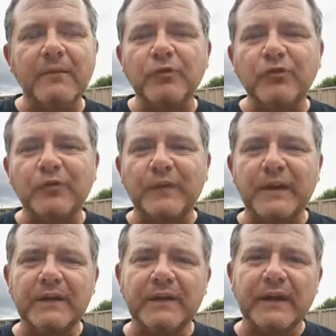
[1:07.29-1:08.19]

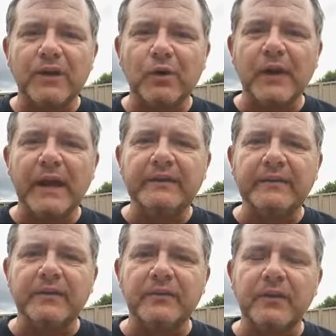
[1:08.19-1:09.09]
atmosphere that they
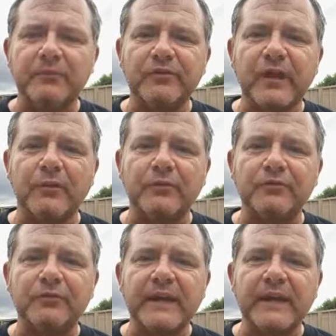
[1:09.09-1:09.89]
created themselves.